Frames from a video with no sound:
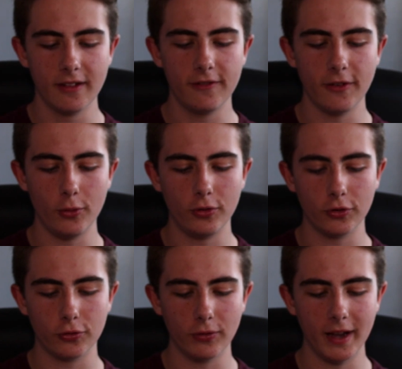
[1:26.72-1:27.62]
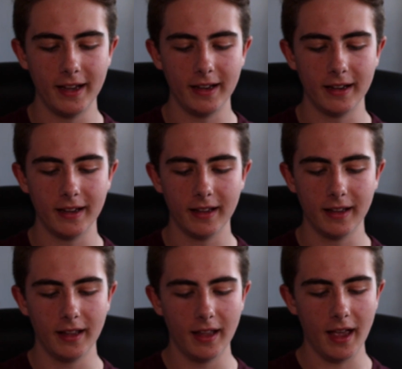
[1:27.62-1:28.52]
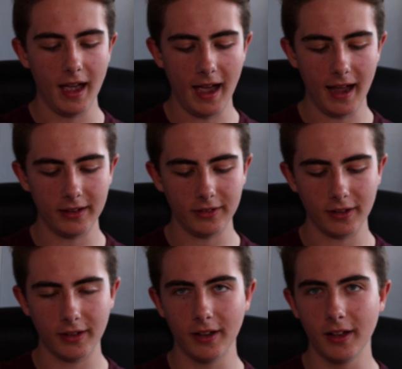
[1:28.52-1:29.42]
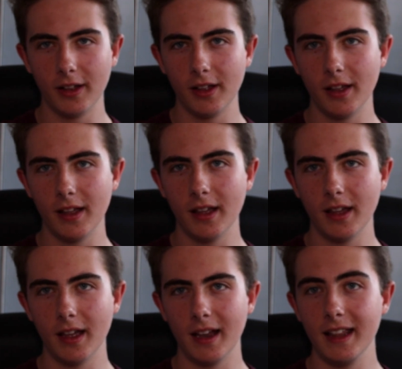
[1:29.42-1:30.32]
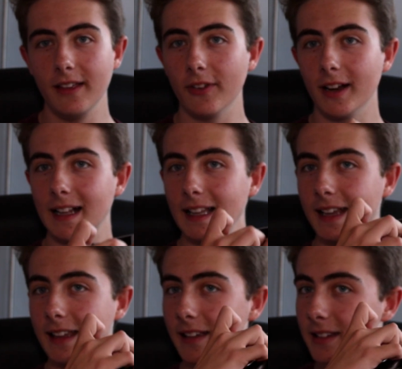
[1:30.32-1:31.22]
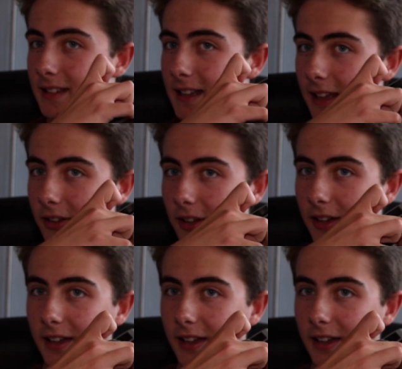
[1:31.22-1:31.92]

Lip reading: focus ring and an even clickier still